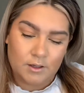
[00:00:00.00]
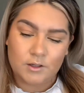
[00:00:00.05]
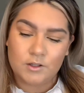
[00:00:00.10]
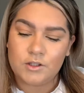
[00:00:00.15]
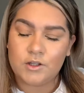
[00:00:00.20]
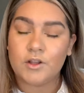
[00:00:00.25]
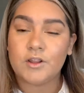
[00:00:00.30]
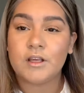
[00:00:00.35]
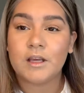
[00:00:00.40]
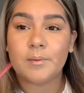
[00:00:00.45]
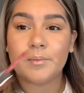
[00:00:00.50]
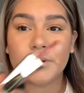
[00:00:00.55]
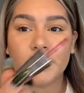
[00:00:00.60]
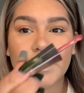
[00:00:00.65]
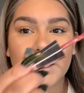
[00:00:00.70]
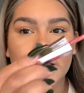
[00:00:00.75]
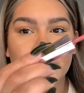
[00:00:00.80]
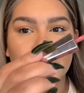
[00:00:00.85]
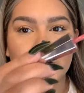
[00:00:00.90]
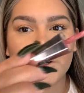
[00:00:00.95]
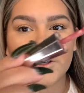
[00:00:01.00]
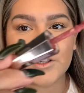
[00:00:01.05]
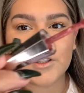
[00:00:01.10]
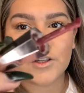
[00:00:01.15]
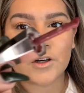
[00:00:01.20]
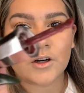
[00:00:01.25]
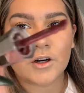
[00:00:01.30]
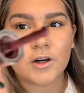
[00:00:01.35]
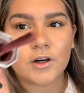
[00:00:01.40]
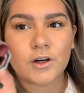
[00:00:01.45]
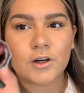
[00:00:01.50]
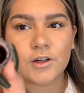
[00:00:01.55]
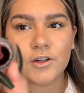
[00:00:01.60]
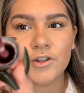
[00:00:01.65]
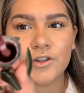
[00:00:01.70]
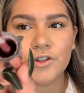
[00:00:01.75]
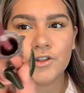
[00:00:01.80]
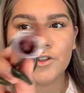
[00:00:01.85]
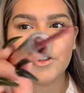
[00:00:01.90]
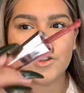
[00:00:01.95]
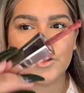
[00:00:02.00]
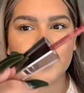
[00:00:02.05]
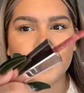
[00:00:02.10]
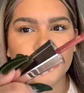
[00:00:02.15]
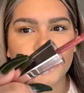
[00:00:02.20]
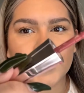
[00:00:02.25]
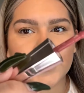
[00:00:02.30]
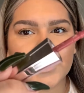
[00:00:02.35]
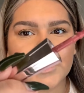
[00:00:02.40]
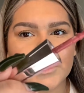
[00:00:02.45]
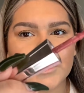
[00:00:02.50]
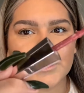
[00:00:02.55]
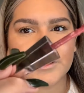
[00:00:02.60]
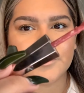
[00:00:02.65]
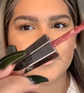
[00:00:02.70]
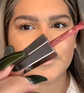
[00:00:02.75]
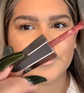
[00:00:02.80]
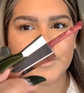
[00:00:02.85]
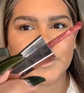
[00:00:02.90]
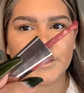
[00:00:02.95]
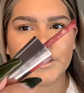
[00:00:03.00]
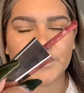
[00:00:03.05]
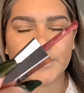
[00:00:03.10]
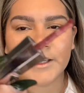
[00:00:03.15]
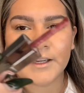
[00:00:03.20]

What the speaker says: So the applicators are super different.